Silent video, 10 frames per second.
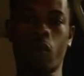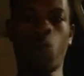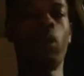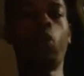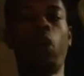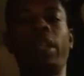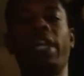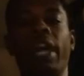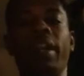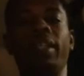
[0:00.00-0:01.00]
With one
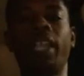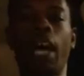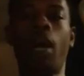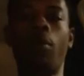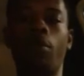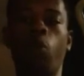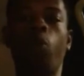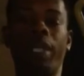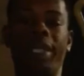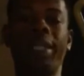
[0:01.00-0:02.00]
day at a time,
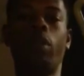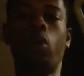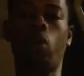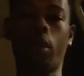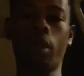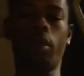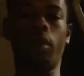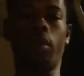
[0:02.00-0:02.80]
we can do it.